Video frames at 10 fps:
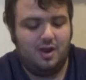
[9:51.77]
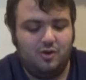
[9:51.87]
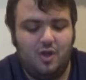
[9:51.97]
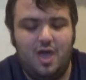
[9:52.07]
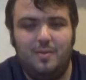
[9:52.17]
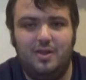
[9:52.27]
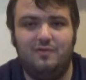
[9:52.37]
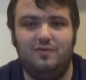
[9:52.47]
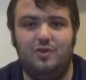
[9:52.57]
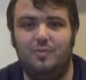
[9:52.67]
I don't know how many
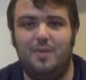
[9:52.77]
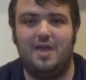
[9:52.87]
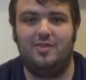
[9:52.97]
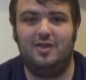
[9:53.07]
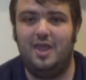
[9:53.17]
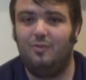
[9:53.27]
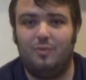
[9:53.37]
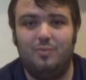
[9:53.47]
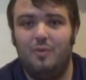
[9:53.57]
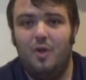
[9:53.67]
of you back in the day were